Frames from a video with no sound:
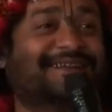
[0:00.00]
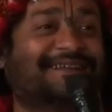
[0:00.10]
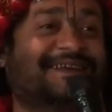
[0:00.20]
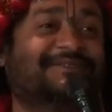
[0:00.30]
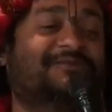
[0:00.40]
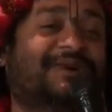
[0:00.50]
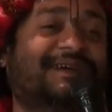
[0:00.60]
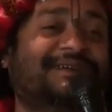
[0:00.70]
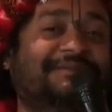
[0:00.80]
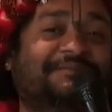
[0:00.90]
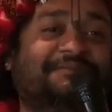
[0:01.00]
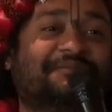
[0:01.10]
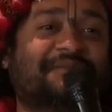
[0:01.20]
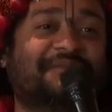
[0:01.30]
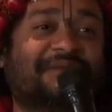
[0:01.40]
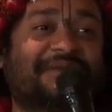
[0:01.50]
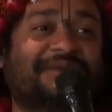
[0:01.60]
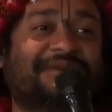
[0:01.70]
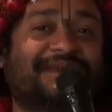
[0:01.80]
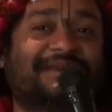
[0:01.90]
That's why,
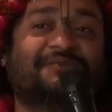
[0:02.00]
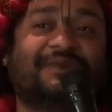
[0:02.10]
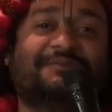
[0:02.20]
yes,